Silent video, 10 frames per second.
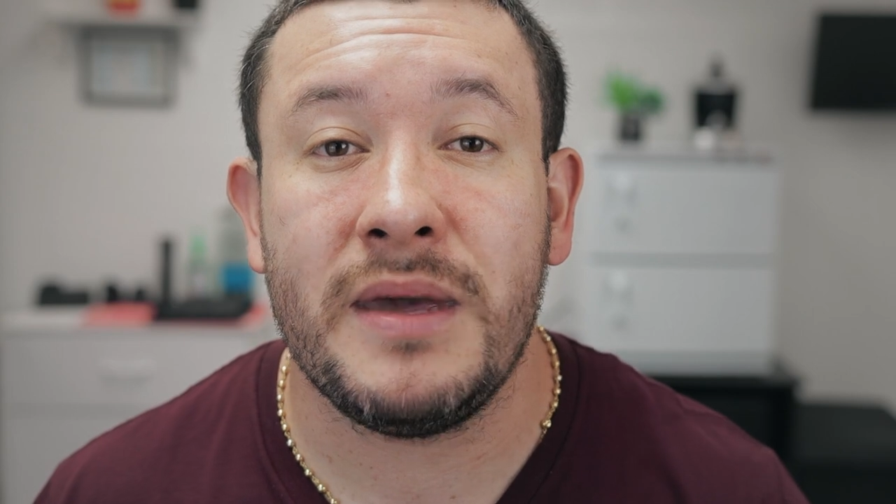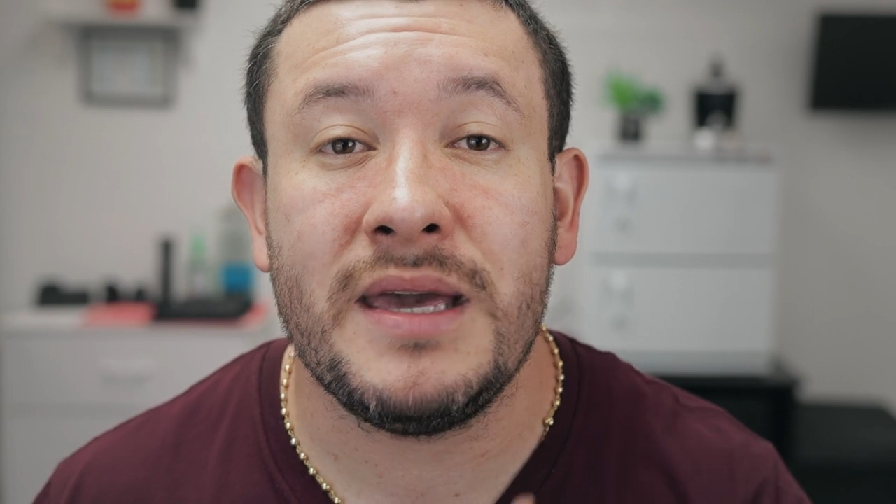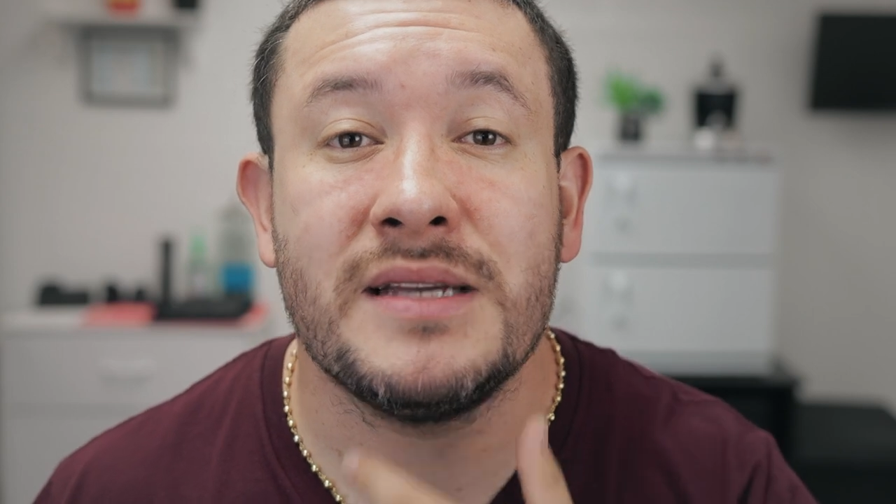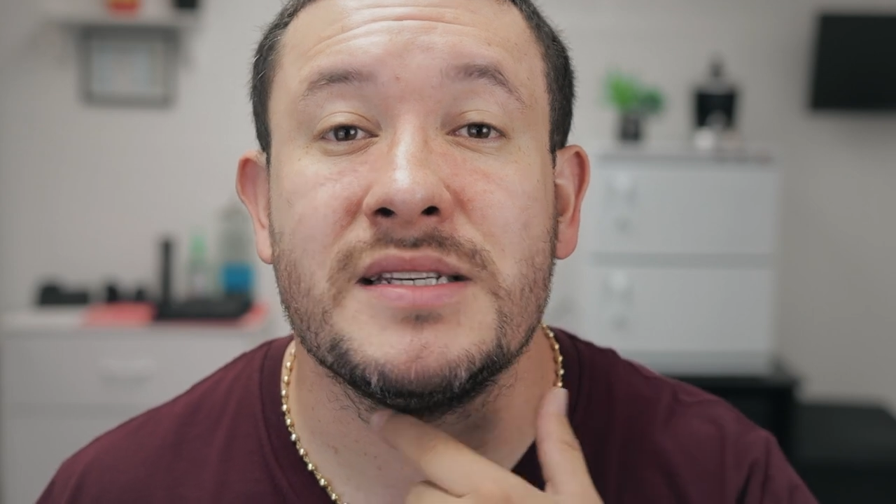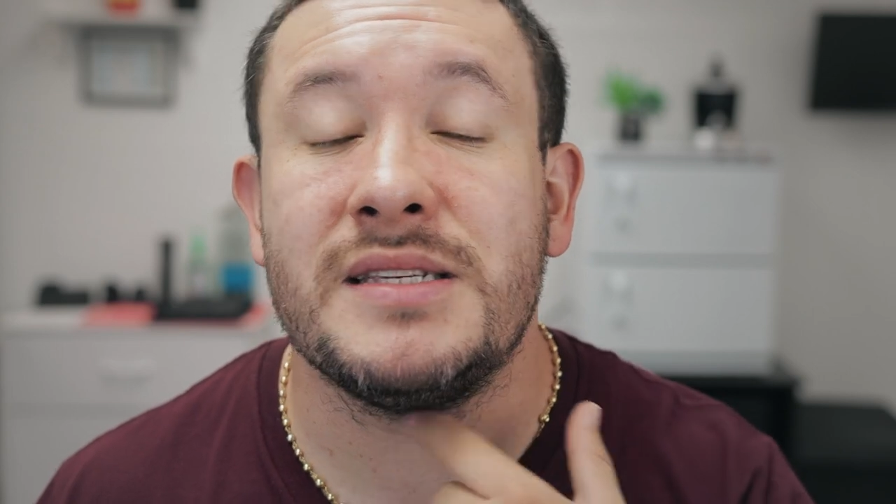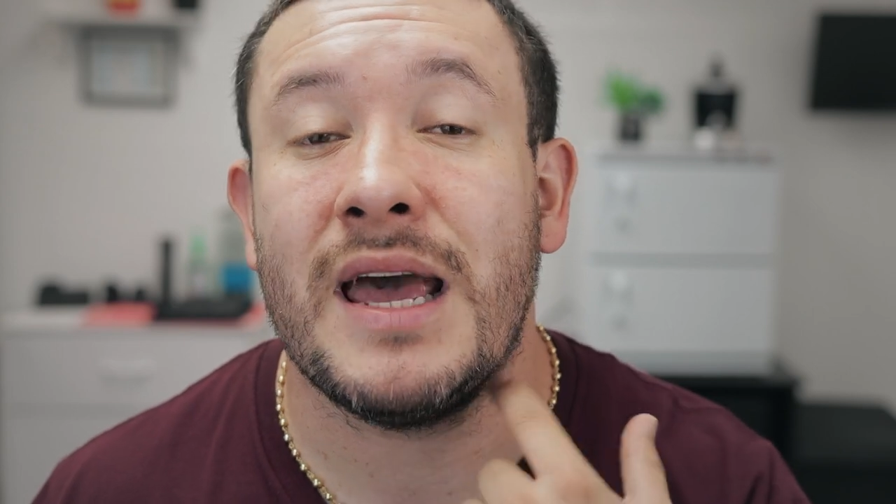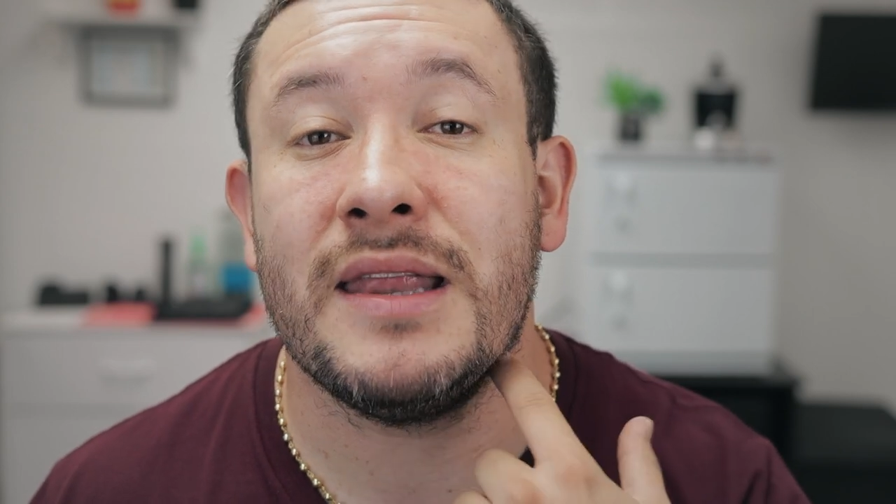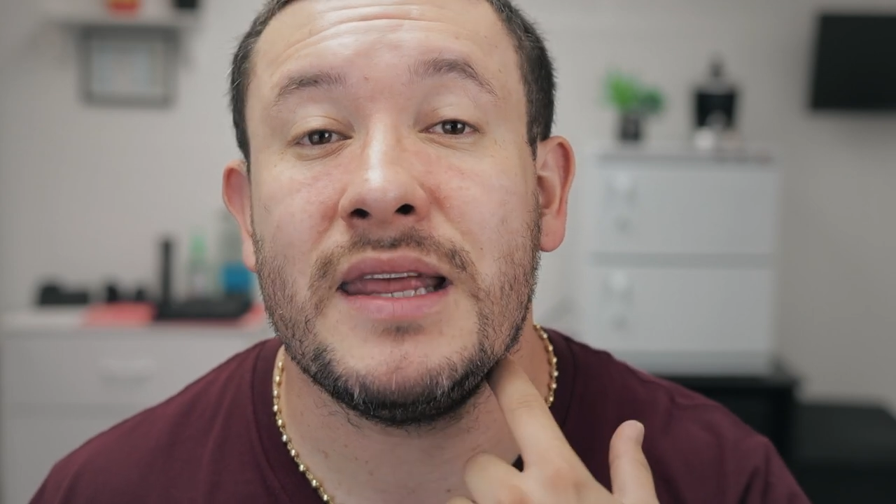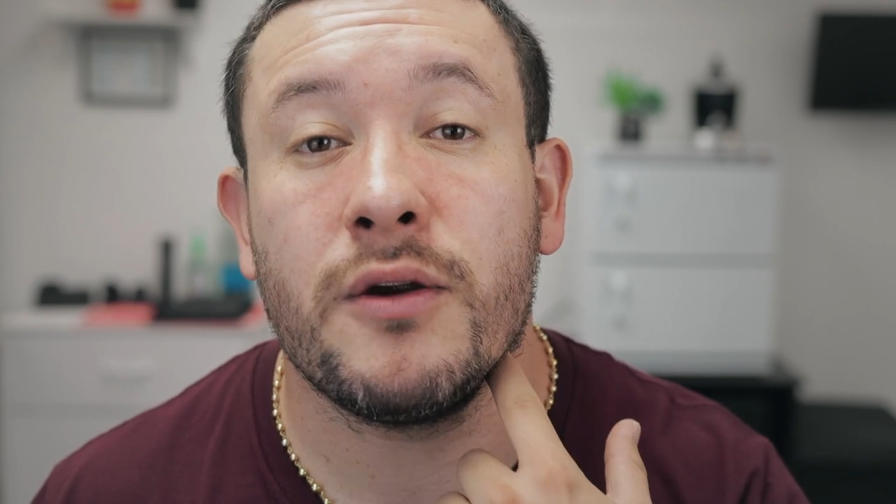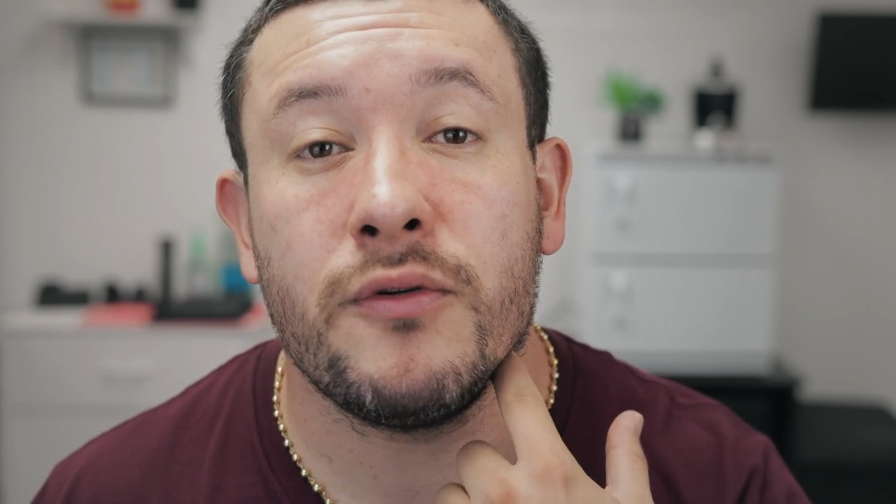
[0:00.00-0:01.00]
makes is
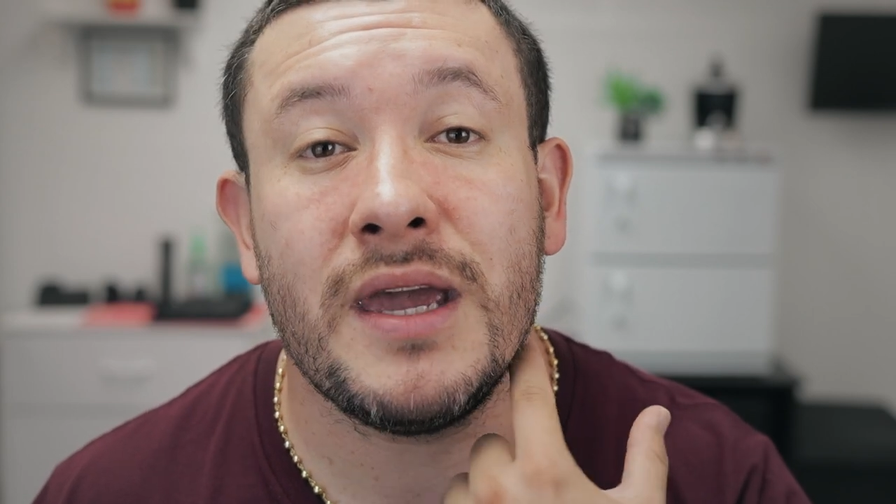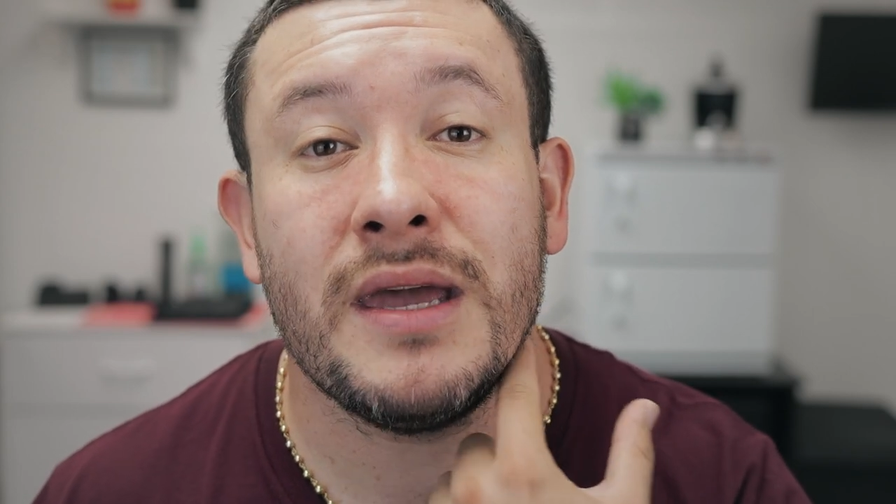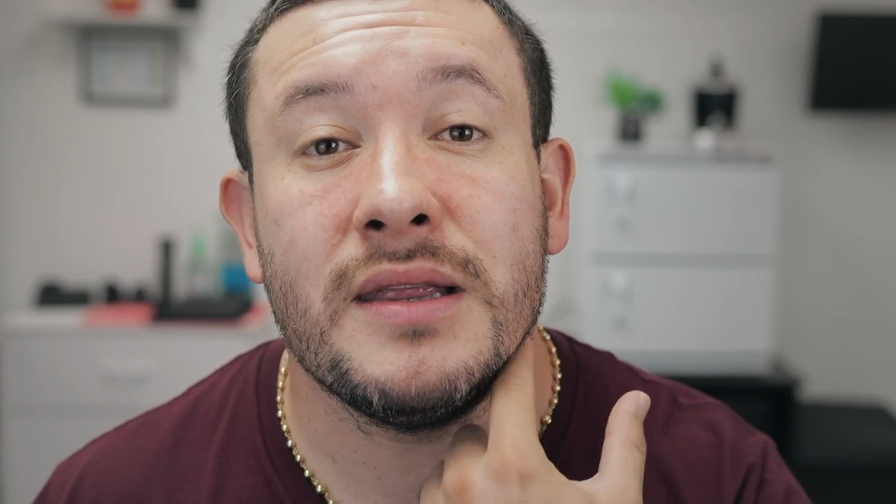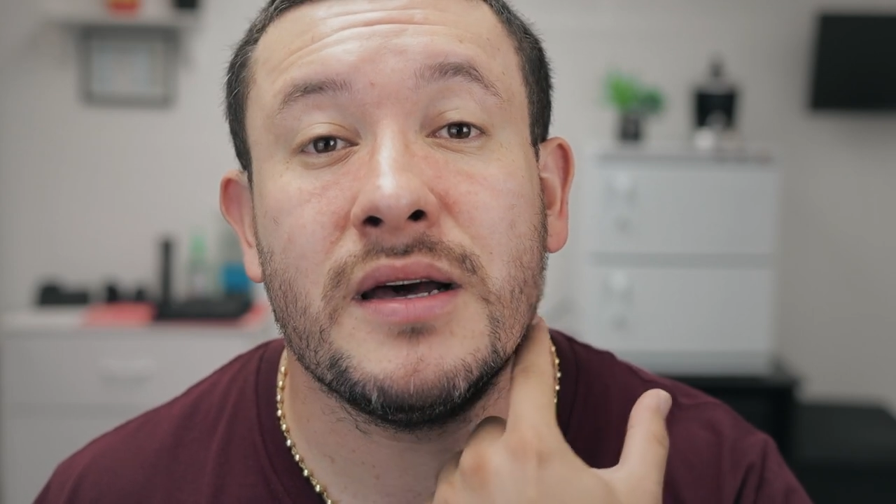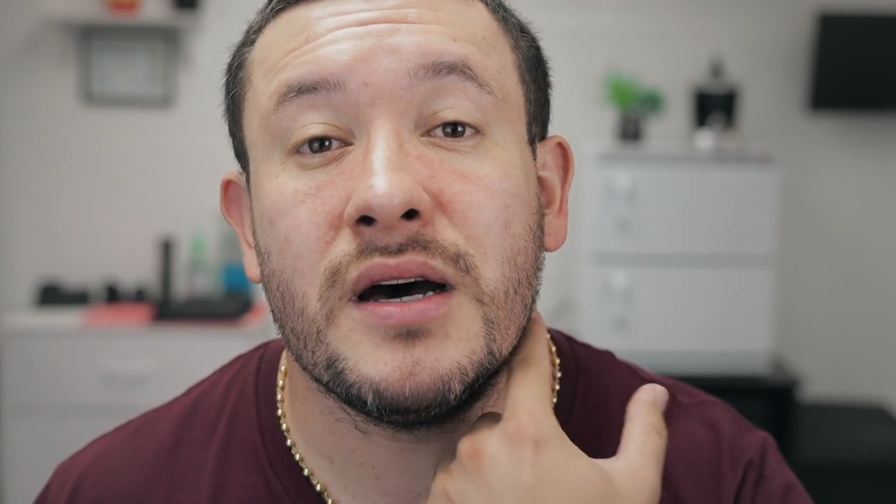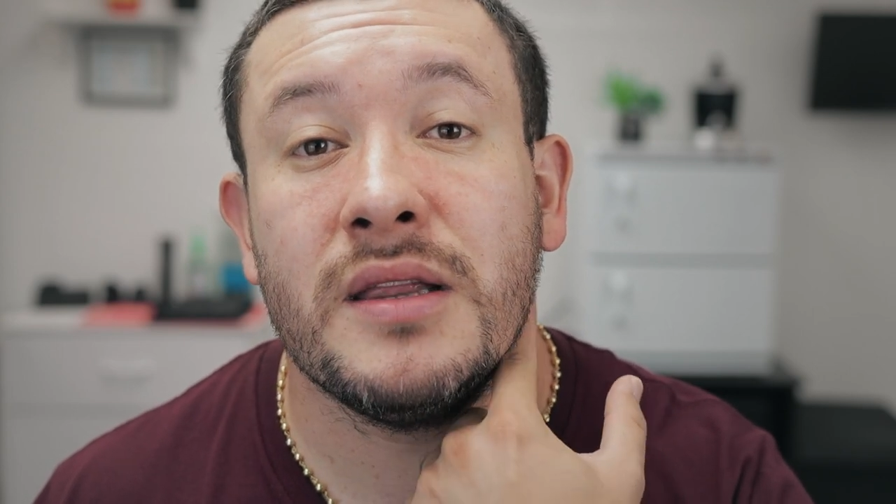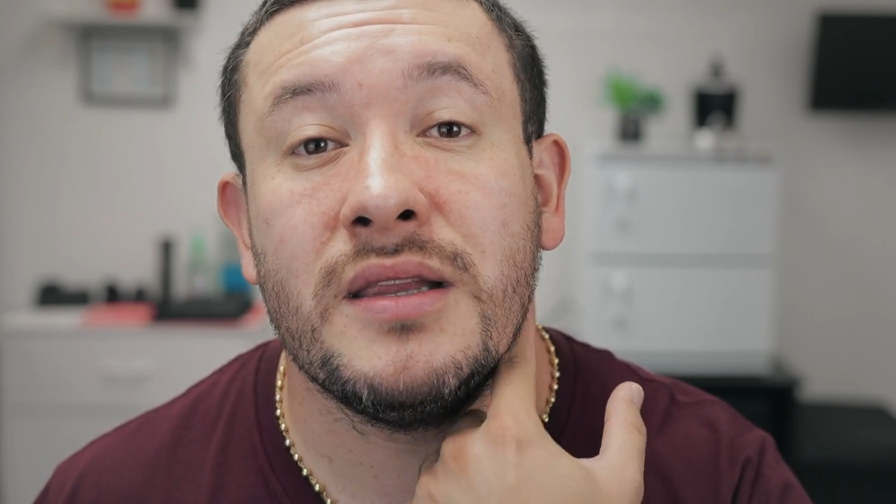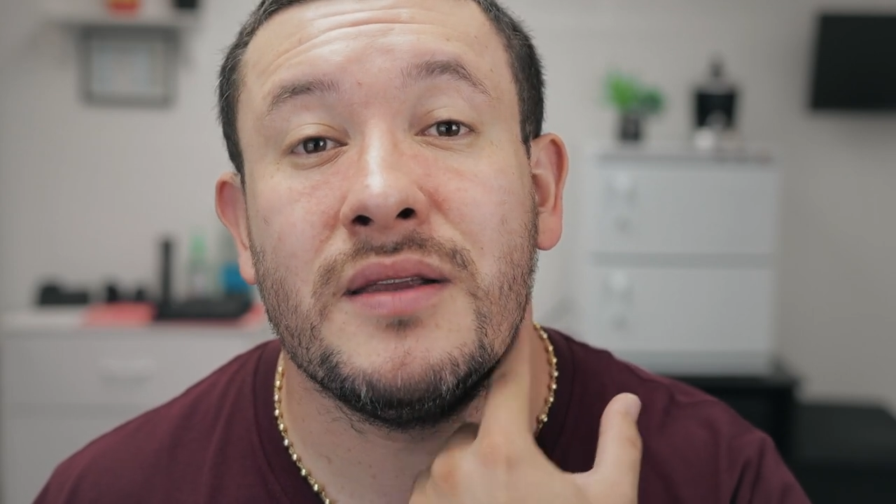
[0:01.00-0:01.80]
that they create the